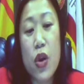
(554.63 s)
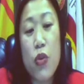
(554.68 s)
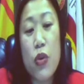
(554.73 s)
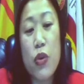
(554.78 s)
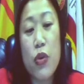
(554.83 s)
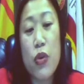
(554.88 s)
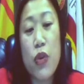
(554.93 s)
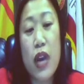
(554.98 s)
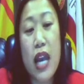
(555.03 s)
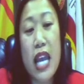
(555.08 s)

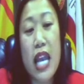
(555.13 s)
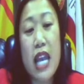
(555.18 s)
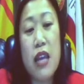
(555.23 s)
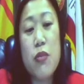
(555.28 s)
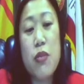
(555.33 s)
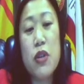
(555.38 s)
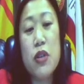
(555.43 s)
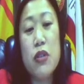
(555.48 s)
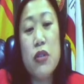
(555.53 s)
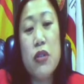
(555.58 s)
we were
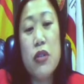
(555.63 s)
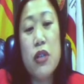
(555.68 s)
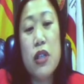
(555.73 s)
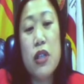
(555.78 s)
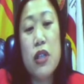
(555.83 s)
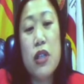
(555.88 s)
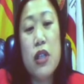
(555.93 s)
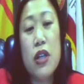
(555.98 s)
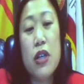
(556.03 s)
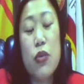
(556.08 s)
able
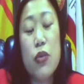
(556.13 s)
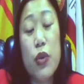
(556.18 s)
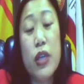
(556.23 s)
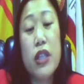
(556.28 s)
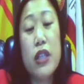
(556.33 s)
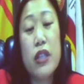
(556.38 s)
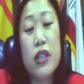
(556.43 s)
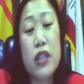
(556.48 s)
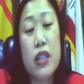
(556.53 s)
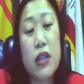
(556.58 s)

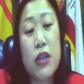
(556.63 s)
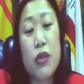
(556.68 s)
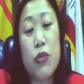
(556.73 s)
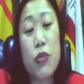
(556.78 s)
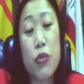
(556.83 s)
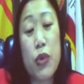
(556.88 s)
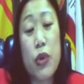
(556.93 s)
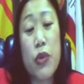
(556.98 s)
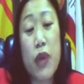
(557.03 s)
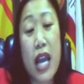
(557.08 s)

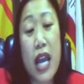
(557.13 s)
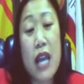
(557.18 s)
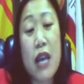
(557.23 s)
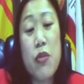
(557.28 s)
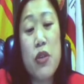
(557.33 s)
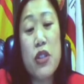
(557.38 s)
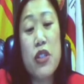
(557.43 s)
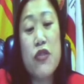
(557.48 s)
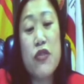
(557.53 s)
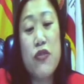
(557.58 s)

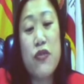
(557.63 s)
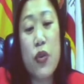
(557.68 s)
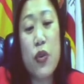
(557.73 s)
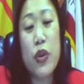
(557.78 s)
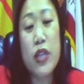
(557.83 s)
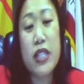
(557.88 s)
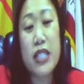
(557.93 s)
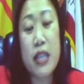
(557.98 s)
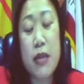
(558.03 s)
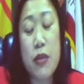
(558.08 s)
to
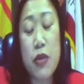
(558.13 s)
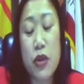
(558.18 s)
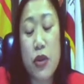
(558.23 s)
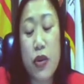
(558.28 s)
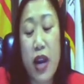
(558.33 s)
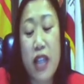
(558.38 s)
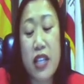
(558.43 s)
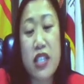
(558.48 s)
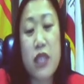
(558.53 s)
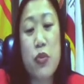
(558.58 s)
force
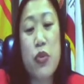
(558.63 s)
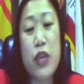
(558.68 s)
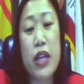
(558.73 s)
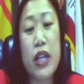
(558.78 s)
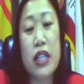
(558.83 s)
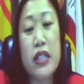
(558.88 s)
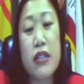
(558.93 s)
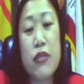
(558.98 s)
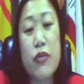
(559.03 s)
Democrats to bring